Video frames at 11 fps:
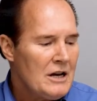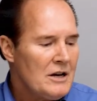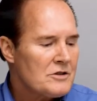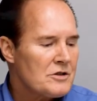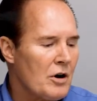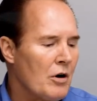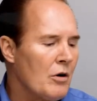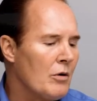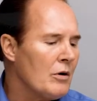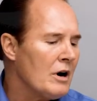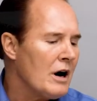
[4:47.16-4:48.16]

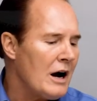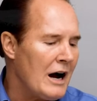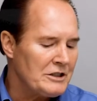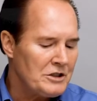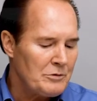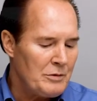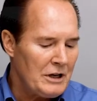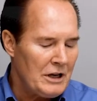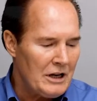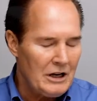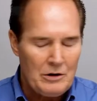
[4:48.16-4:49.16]
So I should be
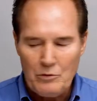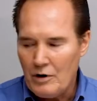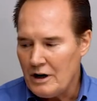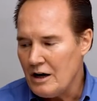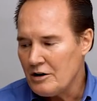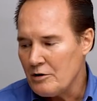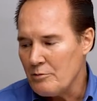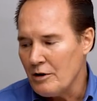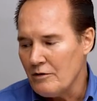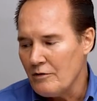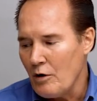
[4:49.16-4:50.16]
getting 100
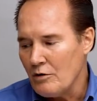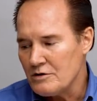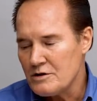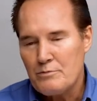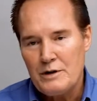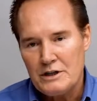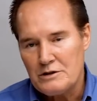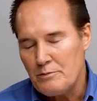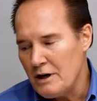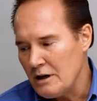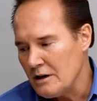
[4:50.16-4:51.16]
millivolts peak to
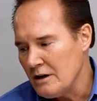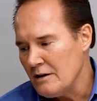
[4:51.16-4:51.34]
peak.